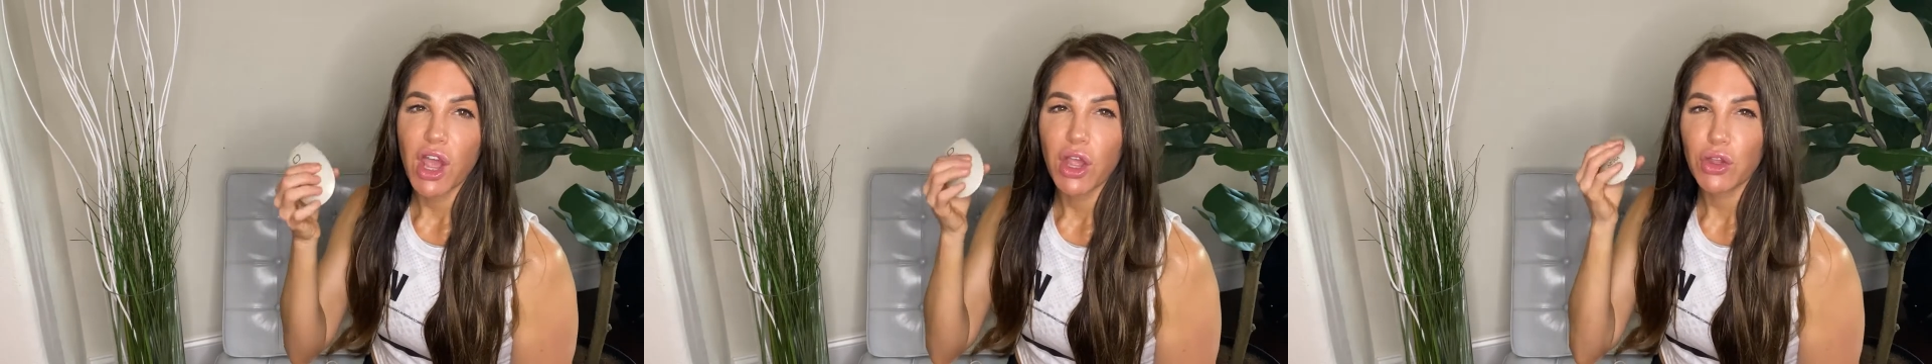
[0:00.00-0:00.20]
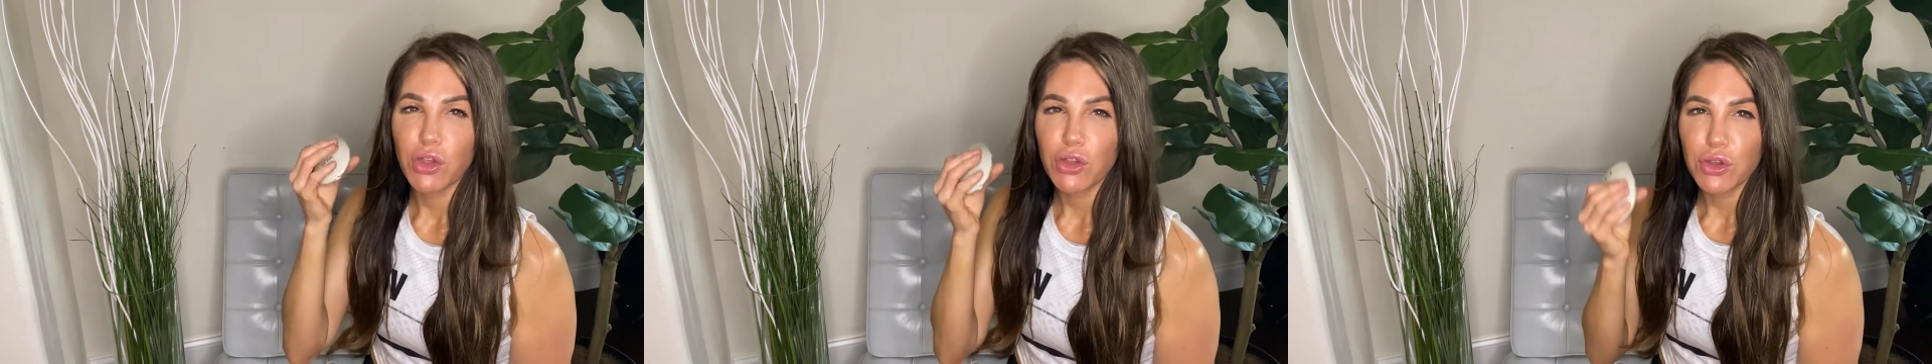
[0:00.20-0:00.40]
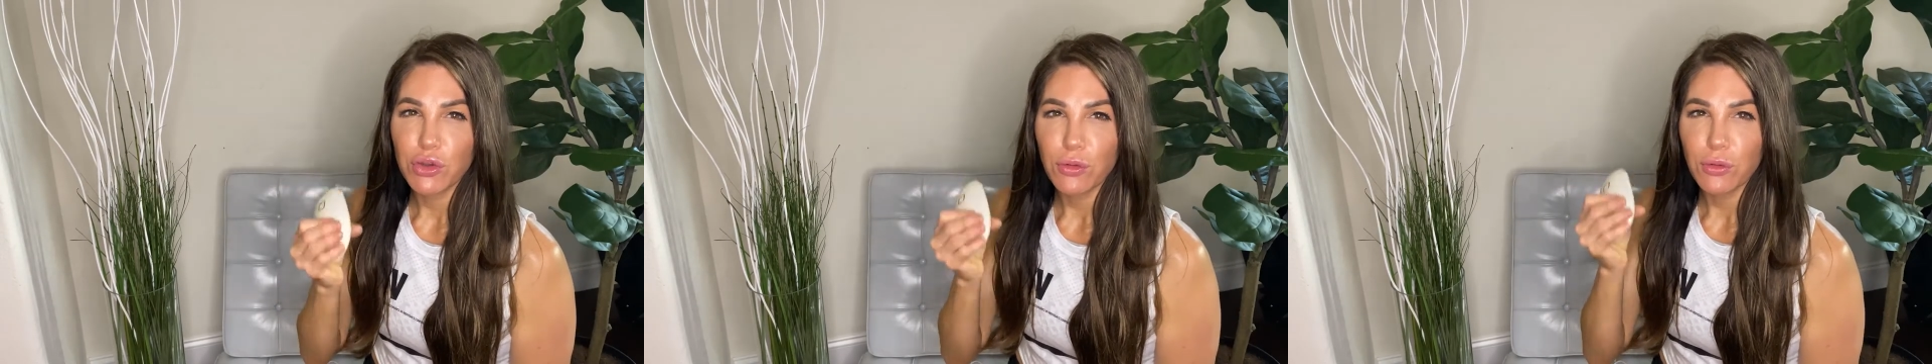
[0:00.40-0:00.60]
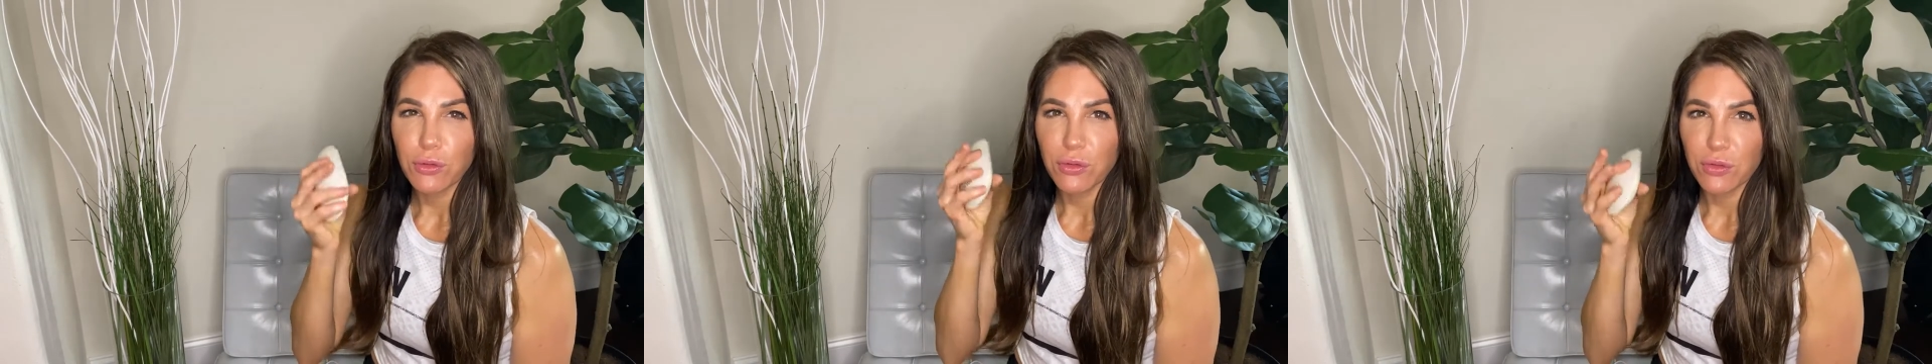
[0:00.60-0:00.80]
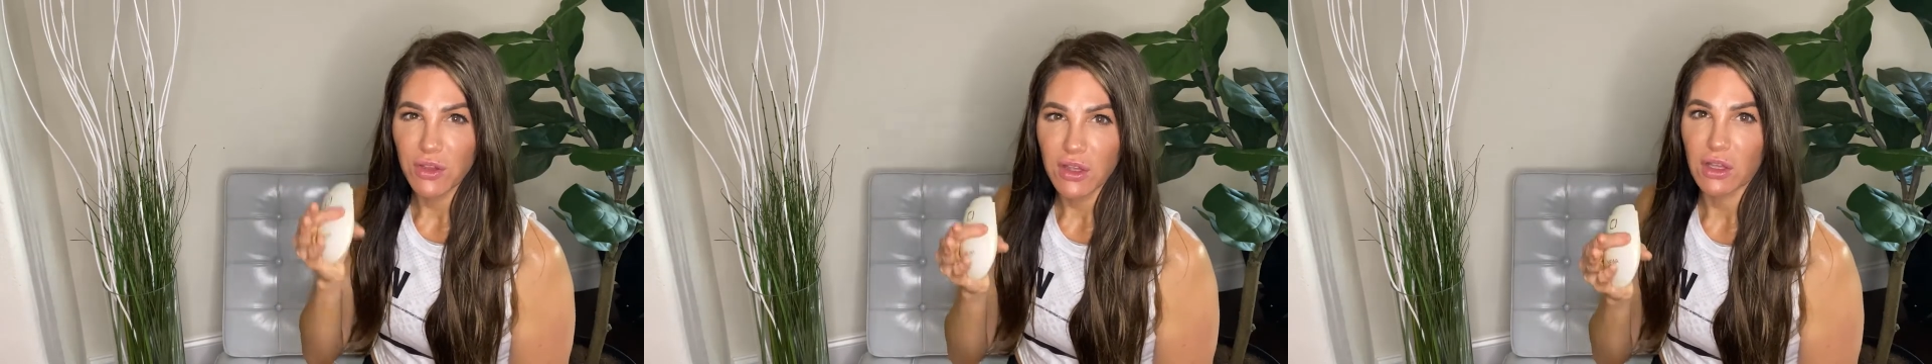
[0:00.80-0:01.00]
you
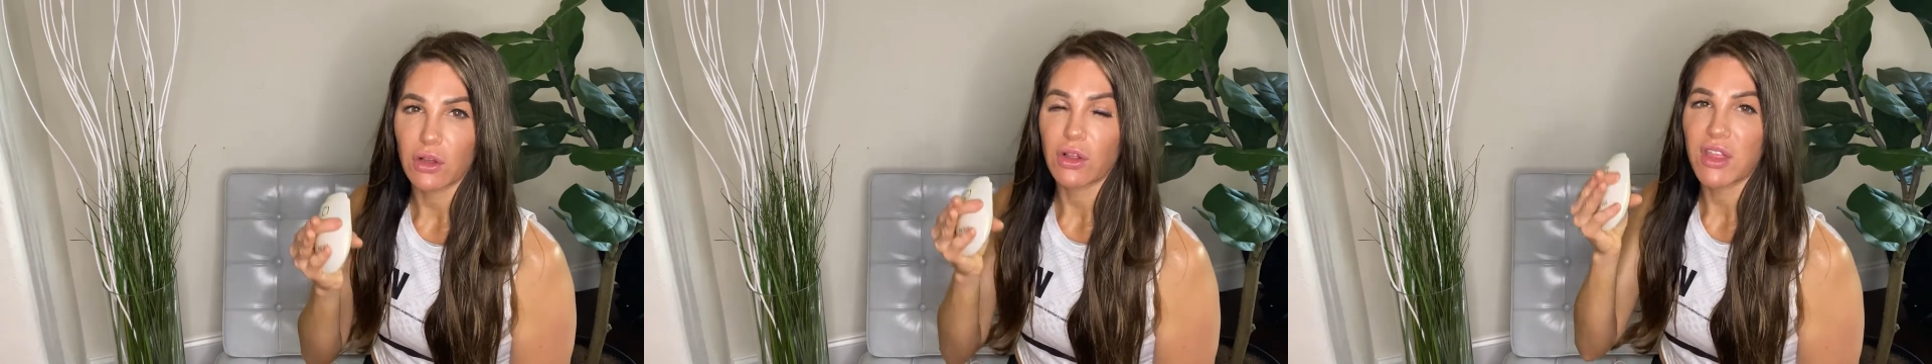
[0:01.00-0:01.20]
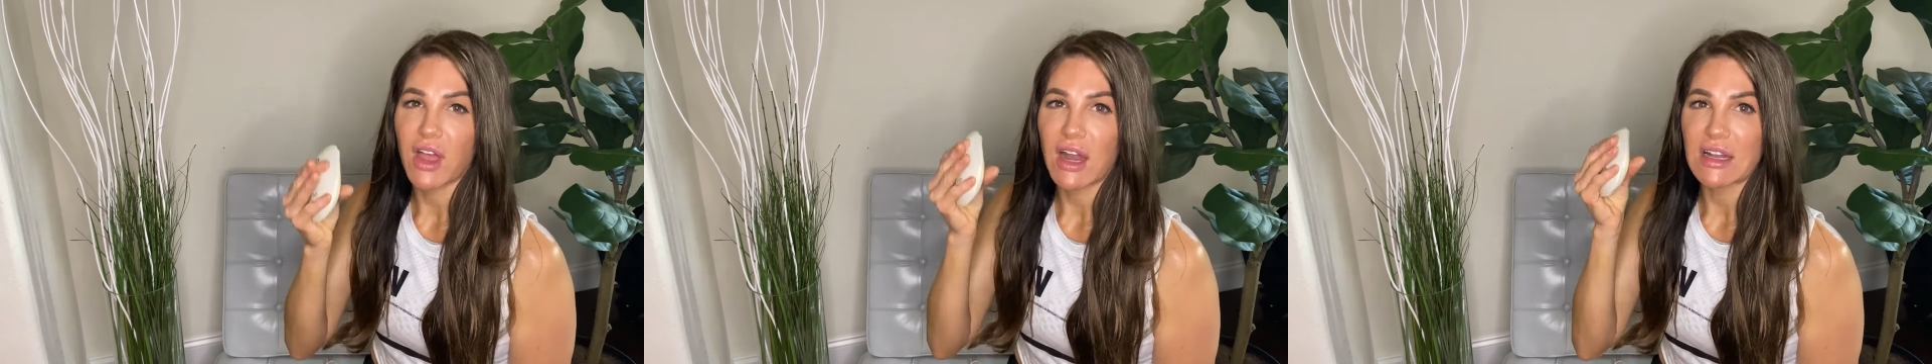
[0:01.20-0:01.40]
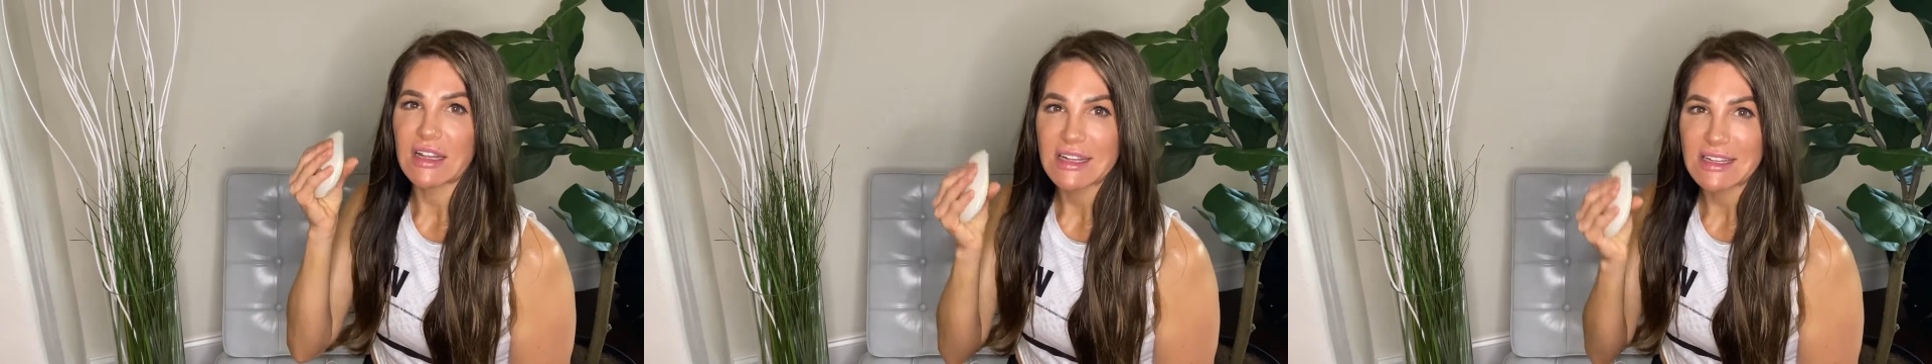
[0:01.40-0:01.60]
feel that